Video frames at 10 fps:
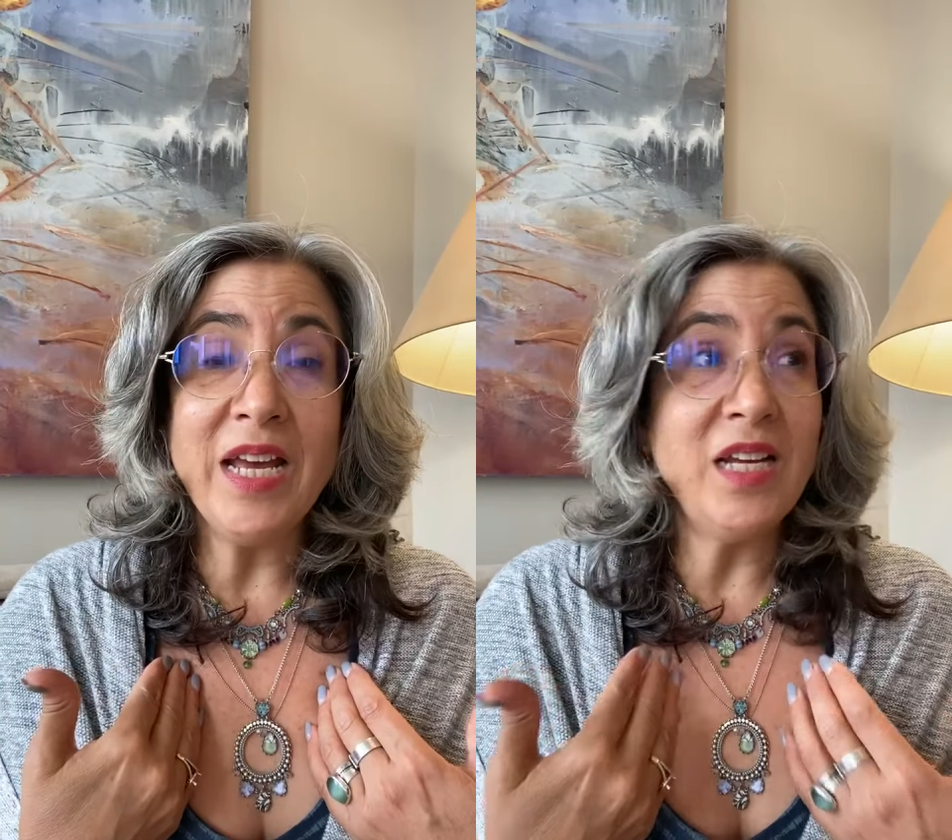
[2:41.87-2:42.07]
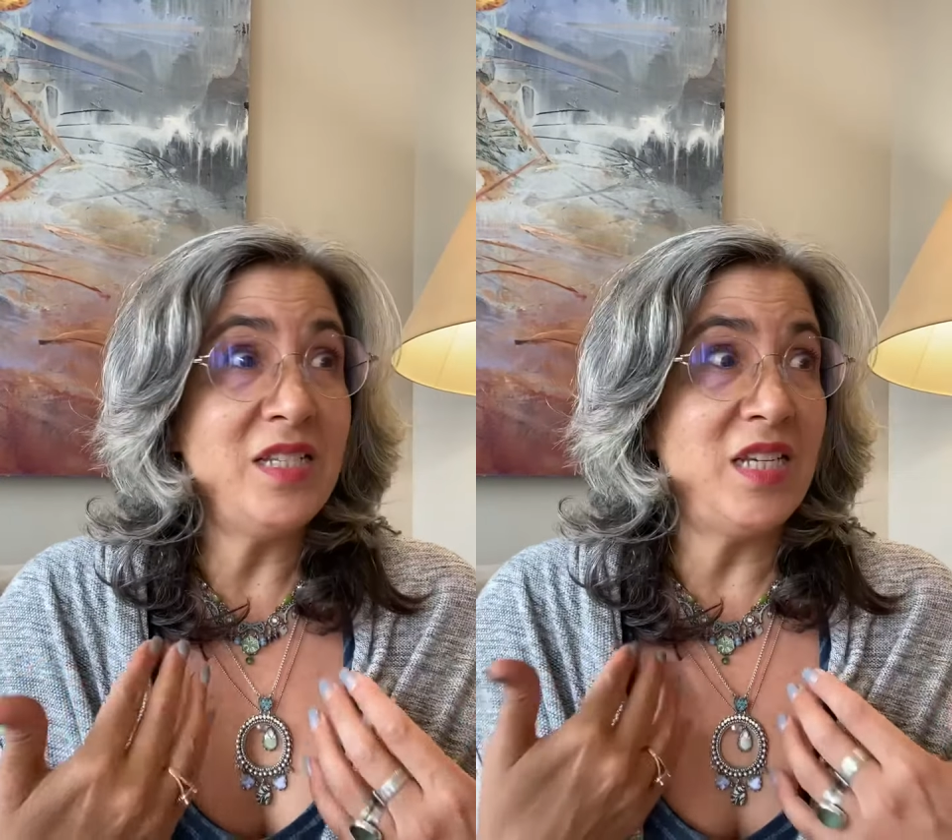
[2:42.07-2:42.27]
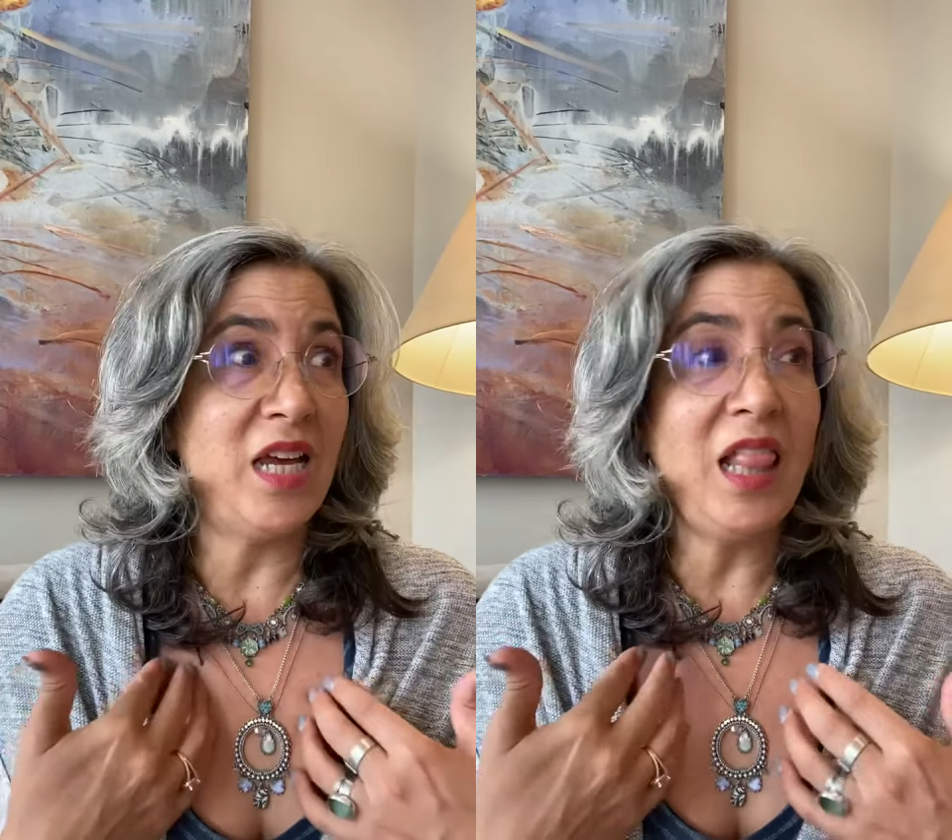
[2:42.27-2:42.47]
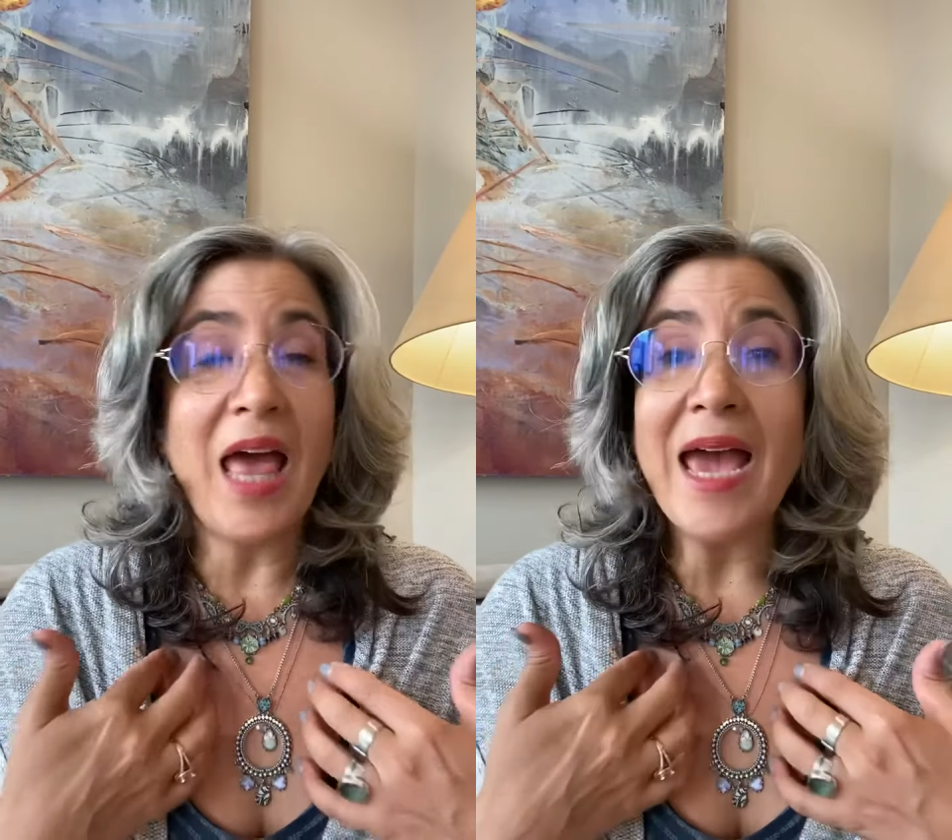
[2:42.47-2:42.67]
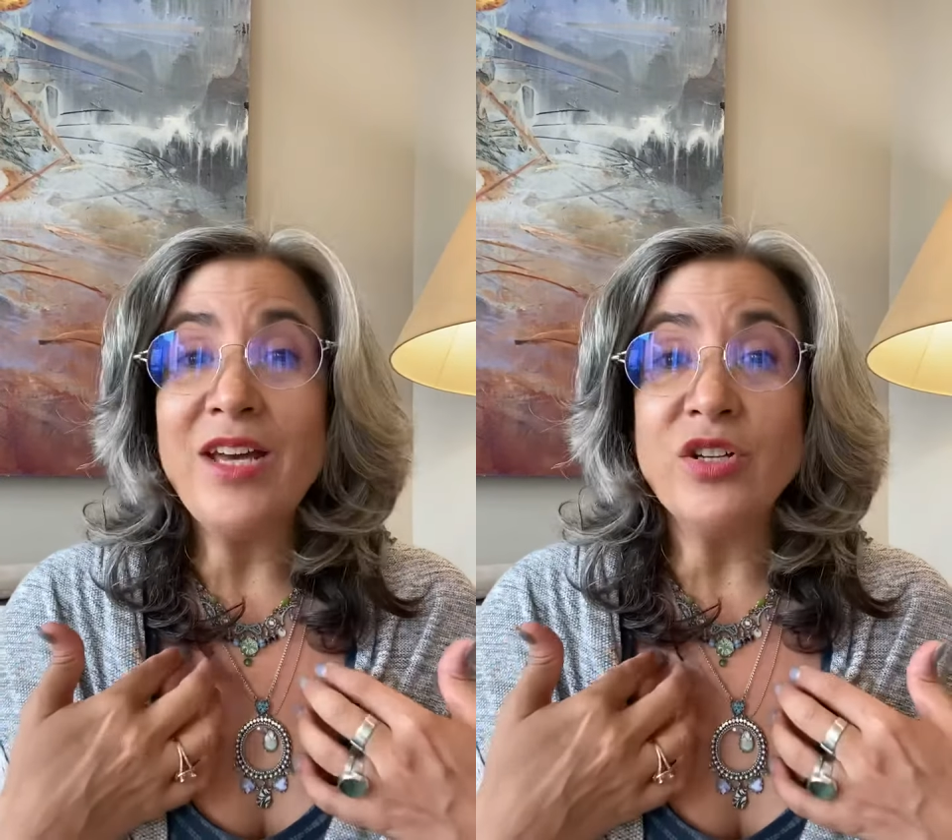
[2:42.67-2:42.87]
Until
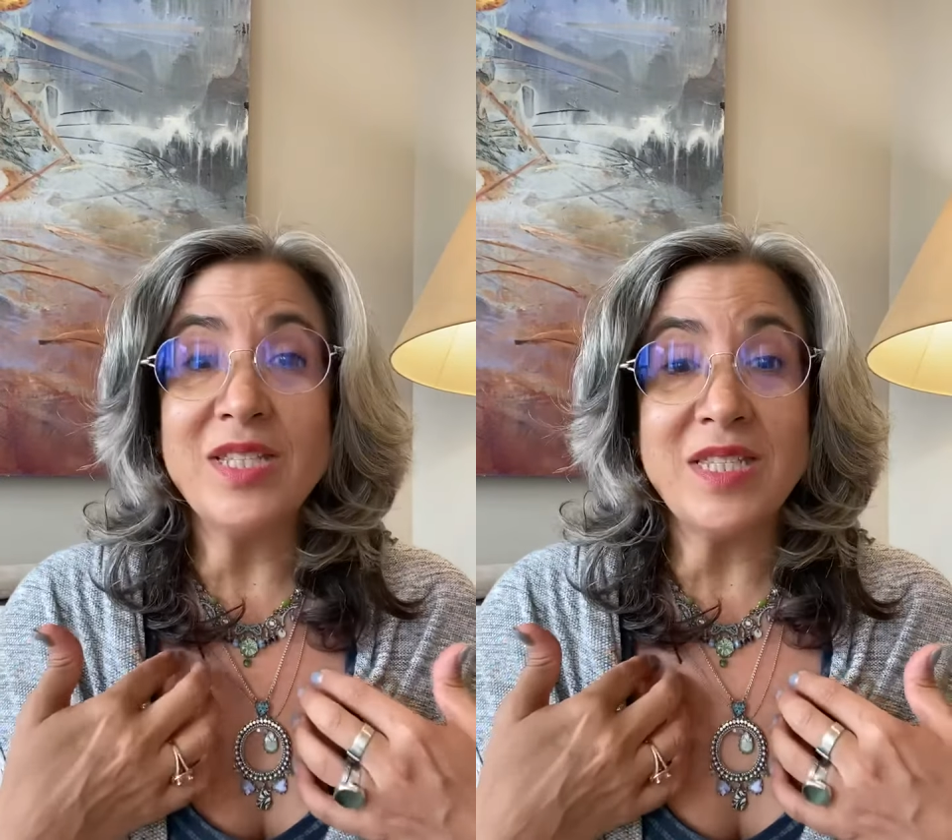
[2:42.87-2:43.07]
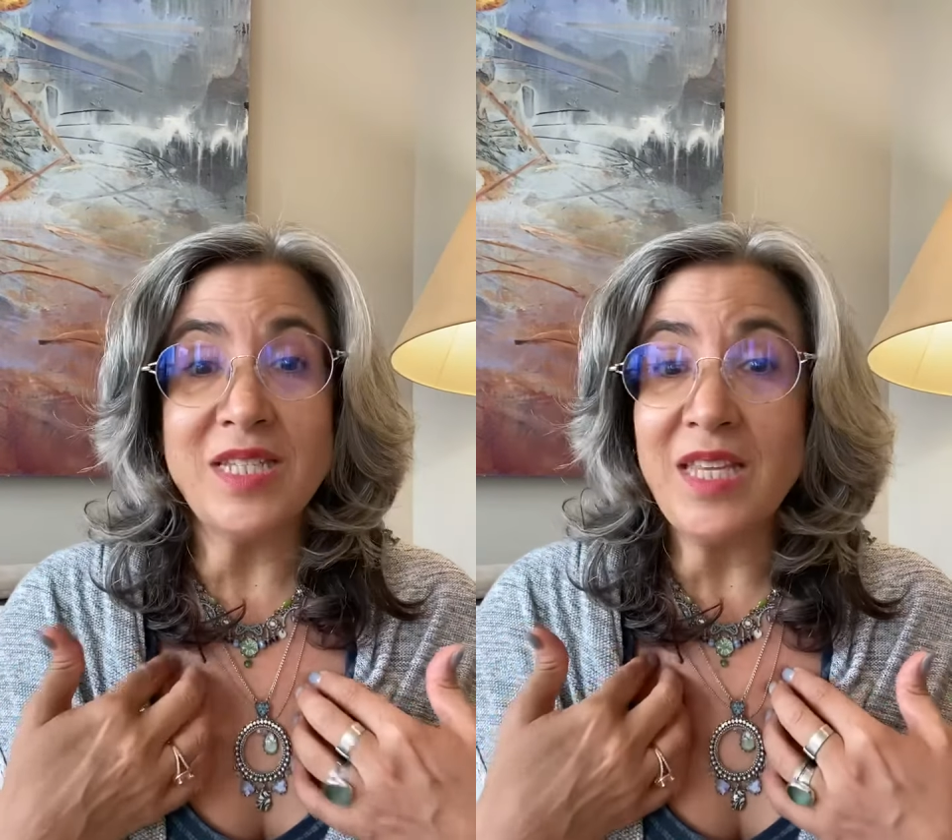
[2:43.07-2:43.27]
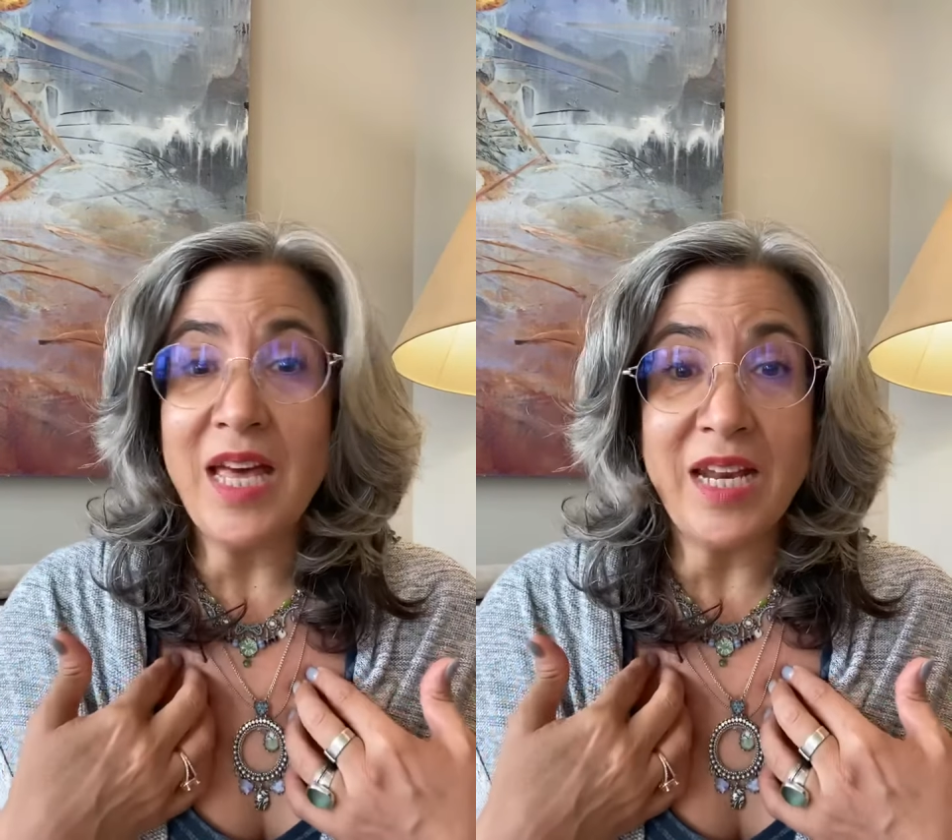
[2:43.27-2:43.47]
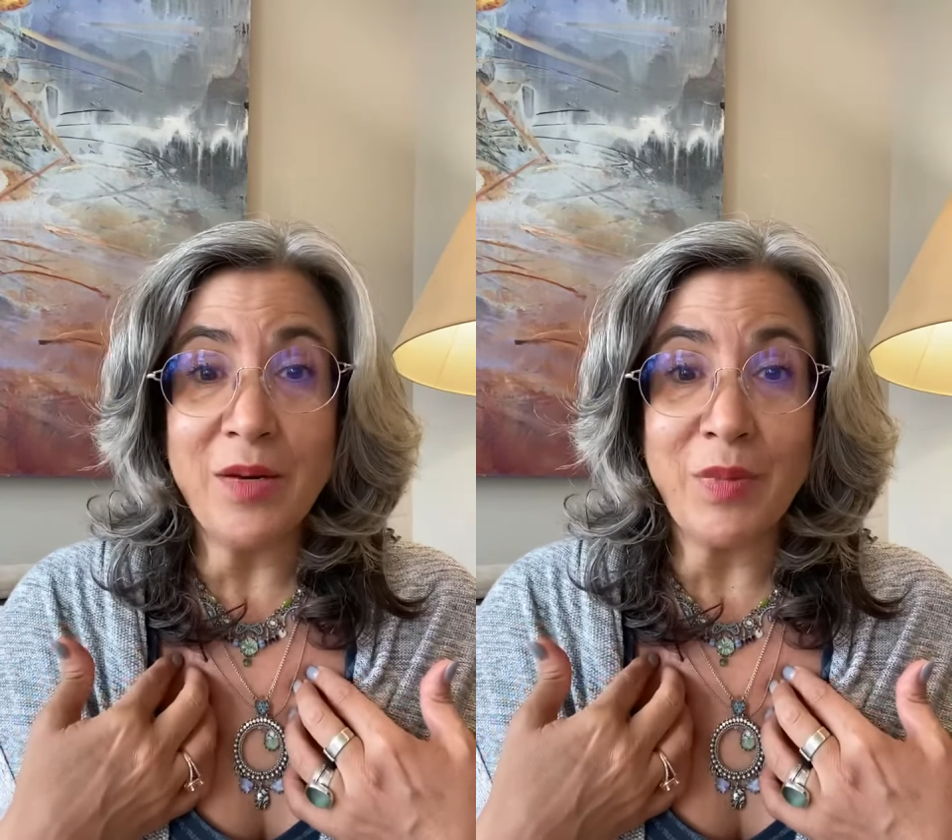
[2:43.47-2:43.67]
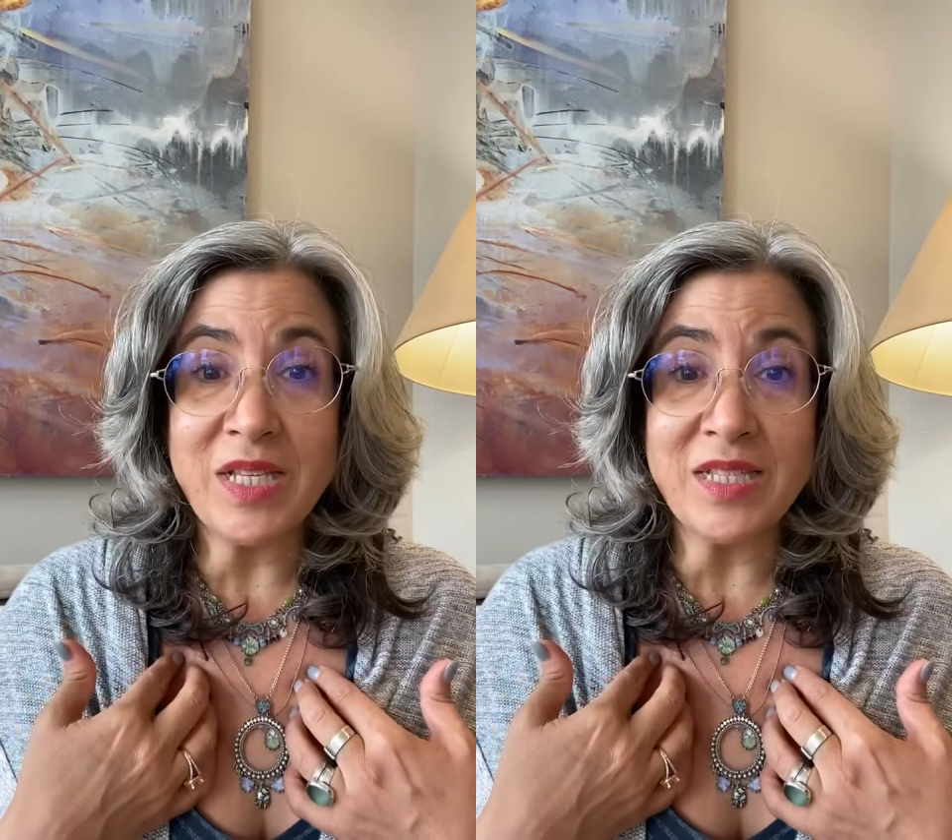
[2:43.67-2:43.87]
I could see that
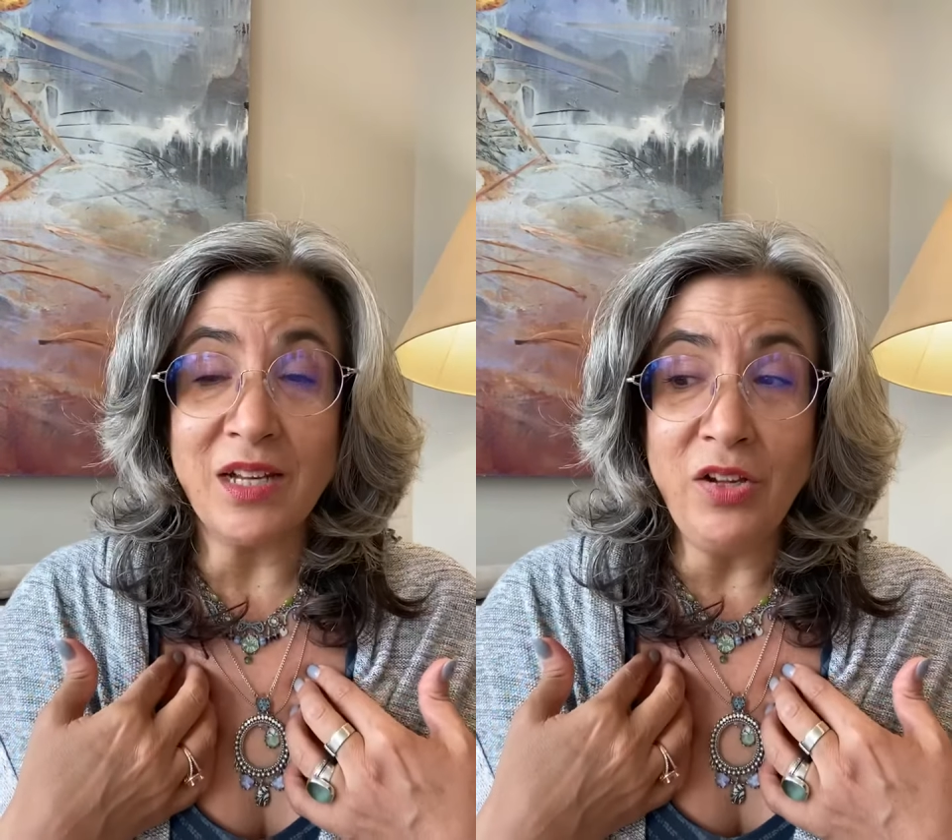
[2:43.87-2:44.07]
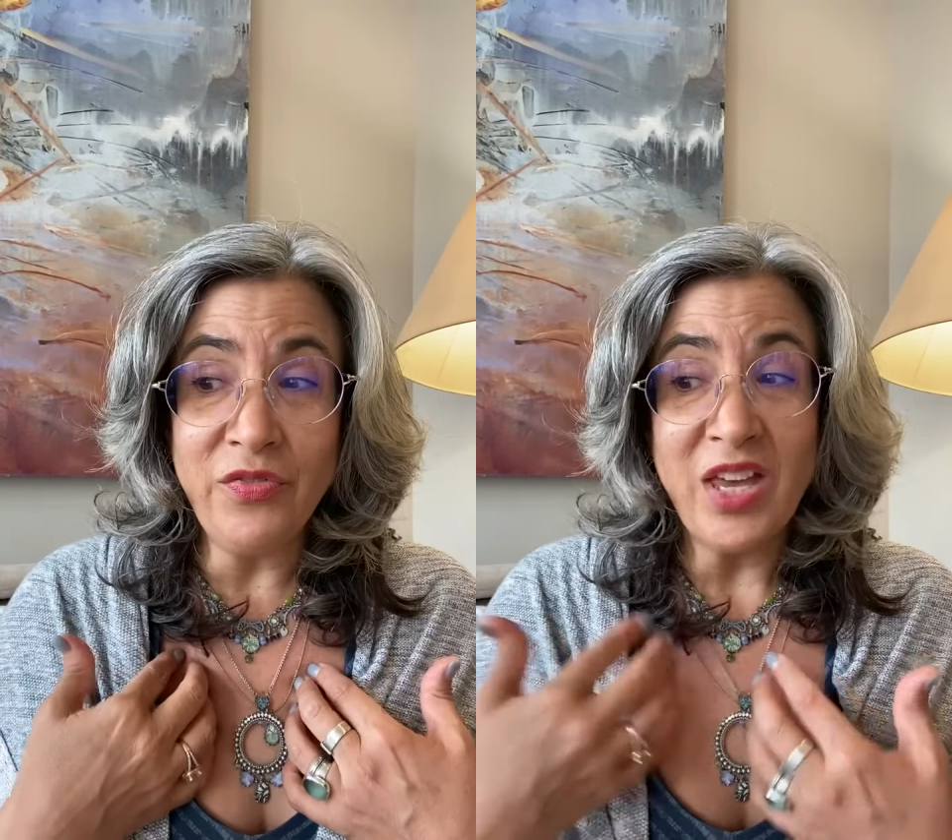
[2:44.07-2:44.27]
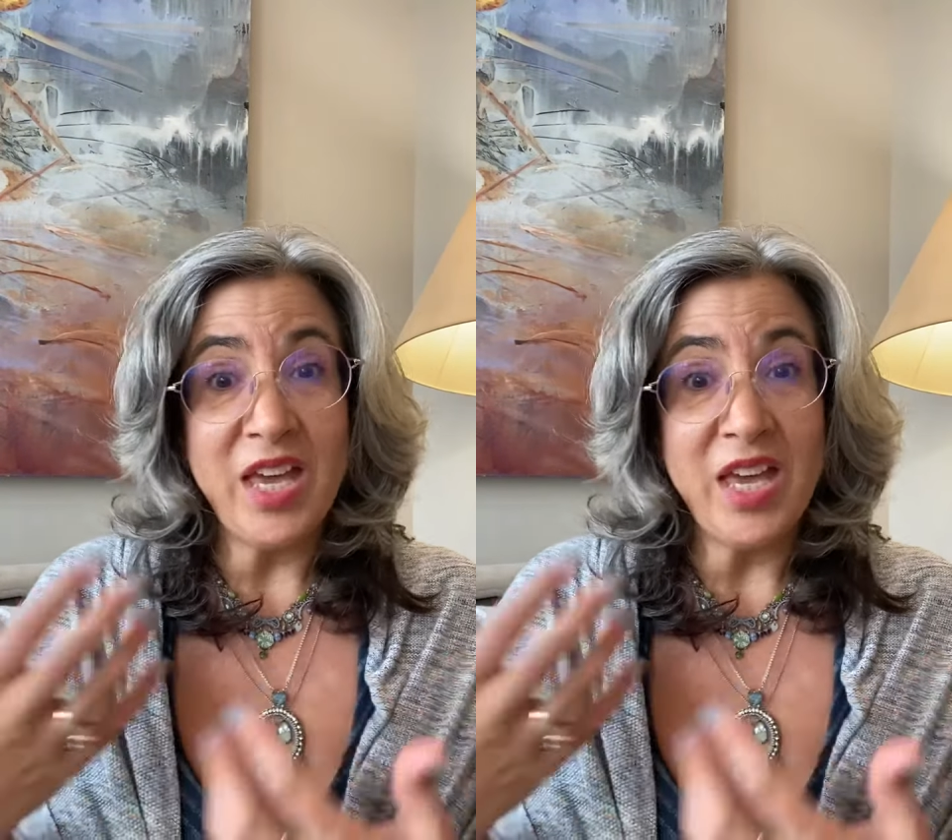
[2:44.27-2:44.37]
in myself,